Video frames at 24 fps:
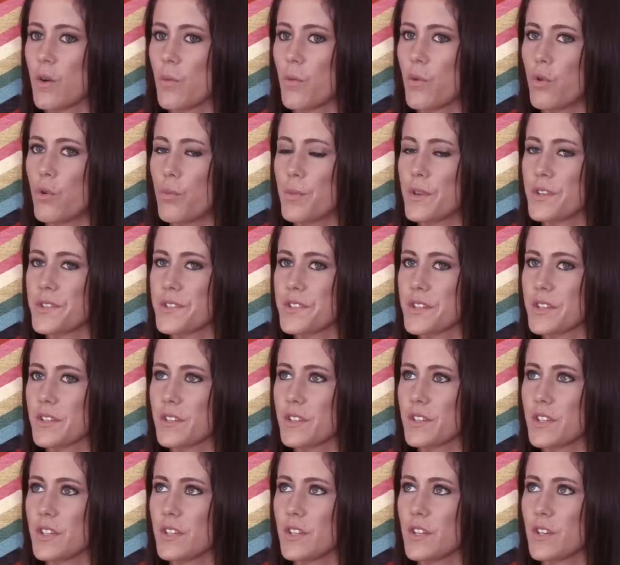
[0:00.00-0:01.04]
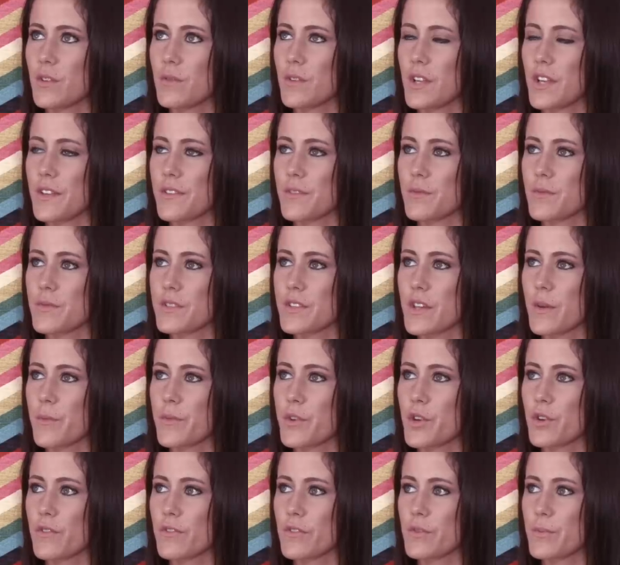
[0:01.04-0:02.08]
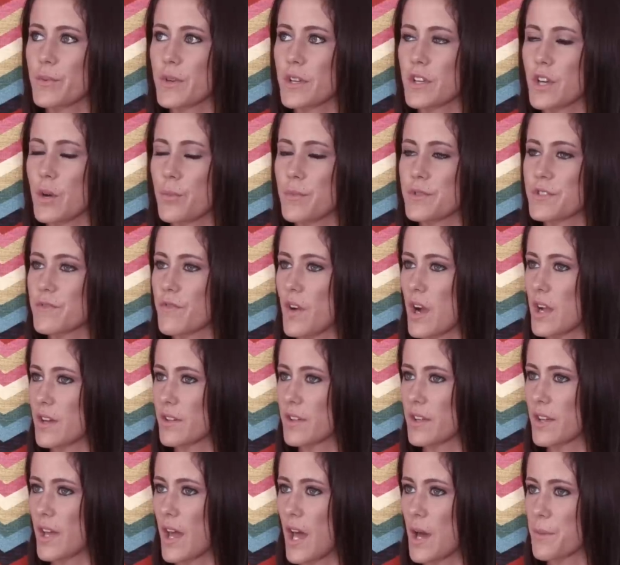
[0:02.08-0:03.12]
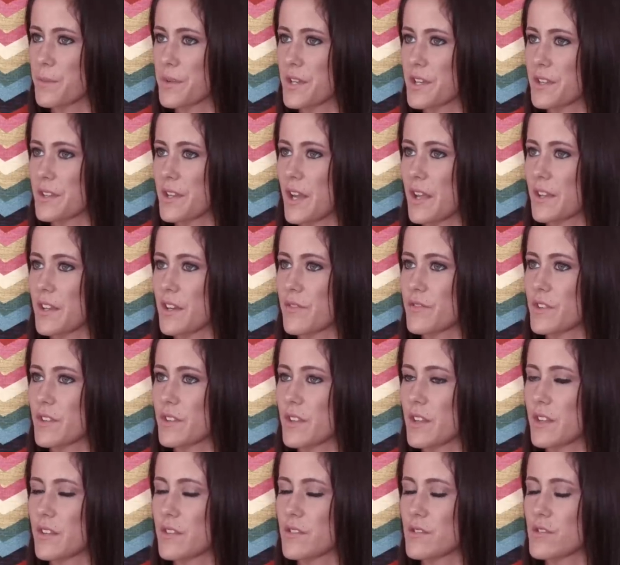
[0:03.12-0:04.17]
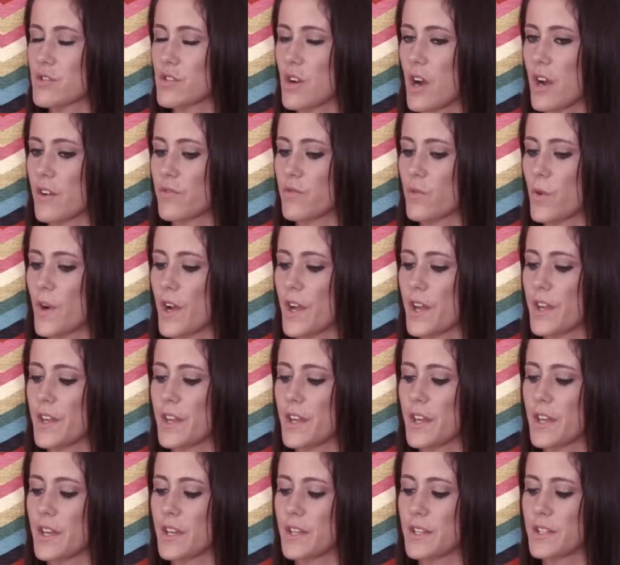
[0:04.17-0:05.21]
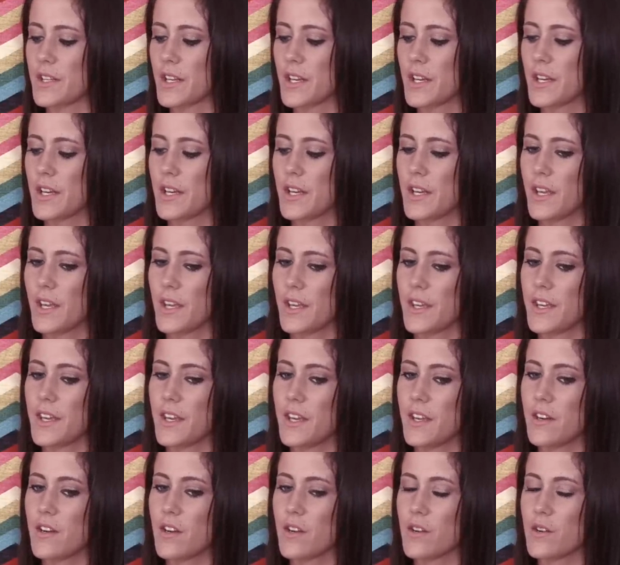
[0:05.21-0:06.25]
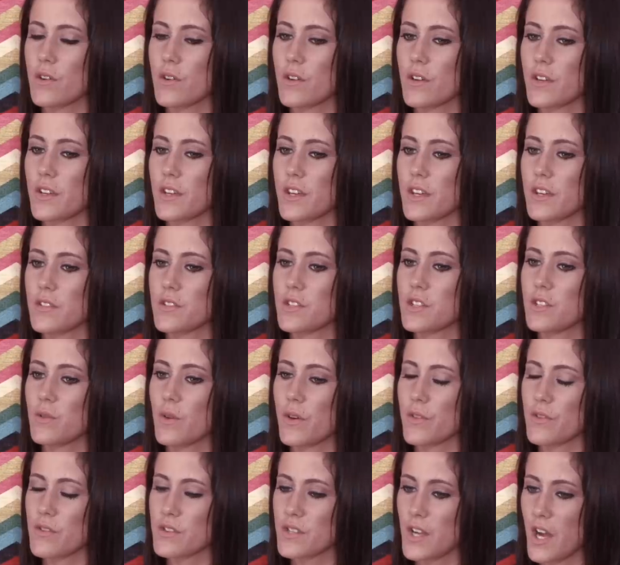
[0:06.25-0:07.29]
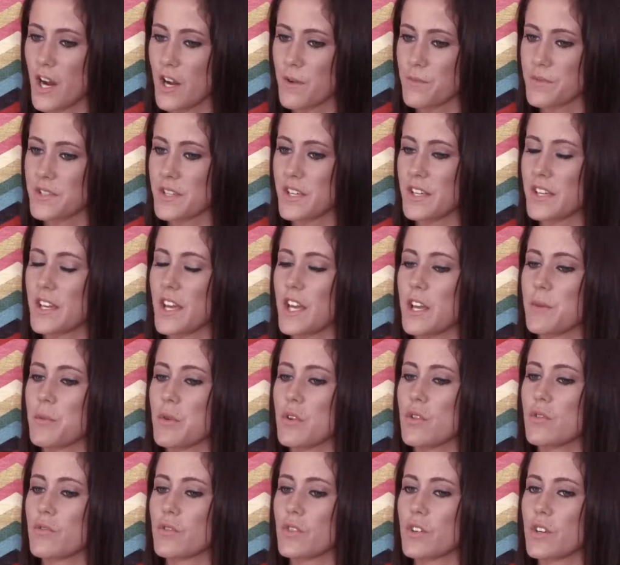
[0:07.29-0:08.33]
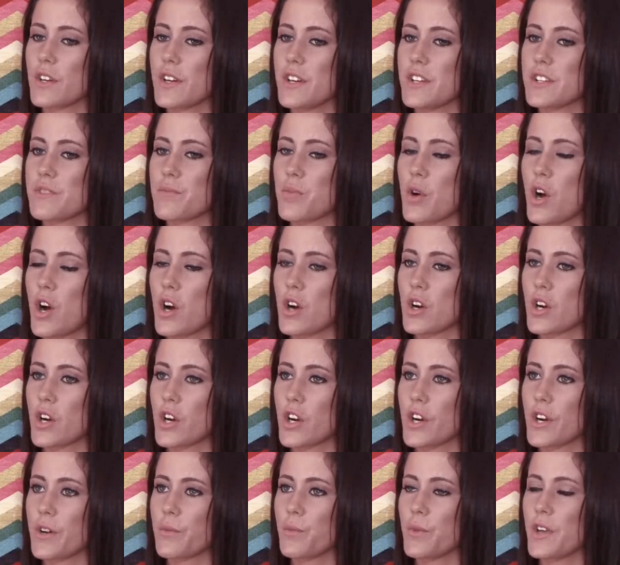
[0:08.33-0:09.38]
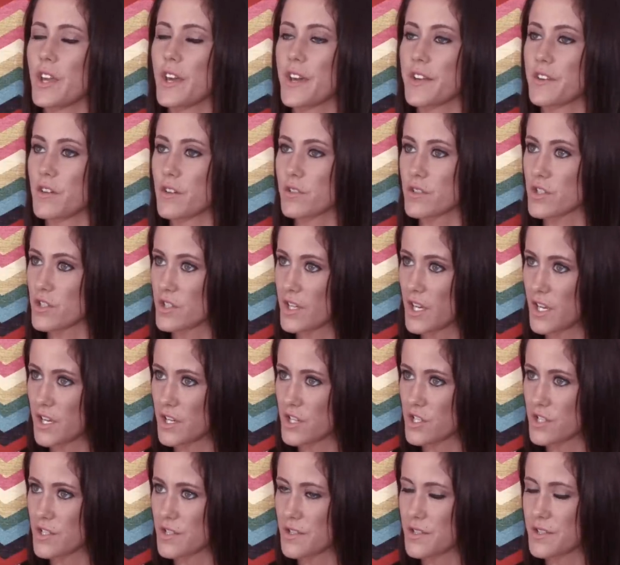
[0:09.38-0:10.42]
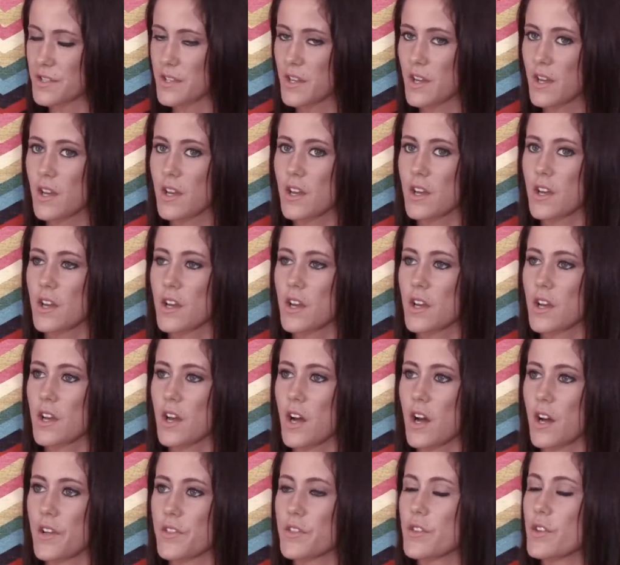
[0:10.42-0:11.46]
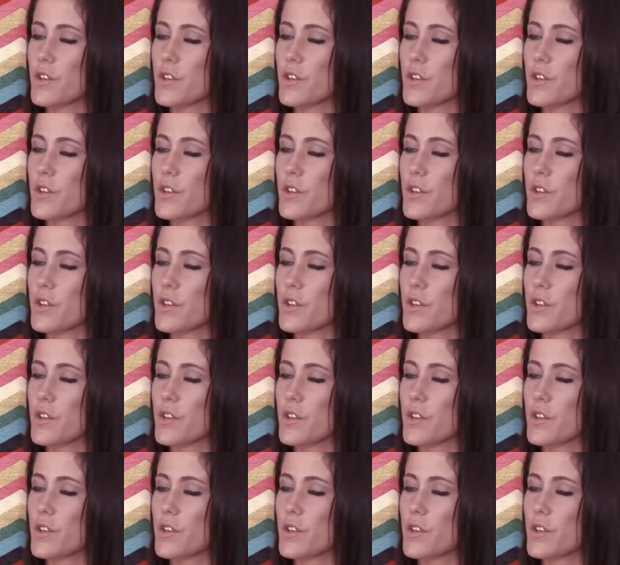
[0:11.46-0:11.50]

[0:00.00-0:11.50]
Well, basically, you know, Nathan was coming over to pick up his filing cabinet that I left at the end of the driveway, and he know he, two other times he came over. He's brought her, and we had altercations. Who's her? The girlfriend.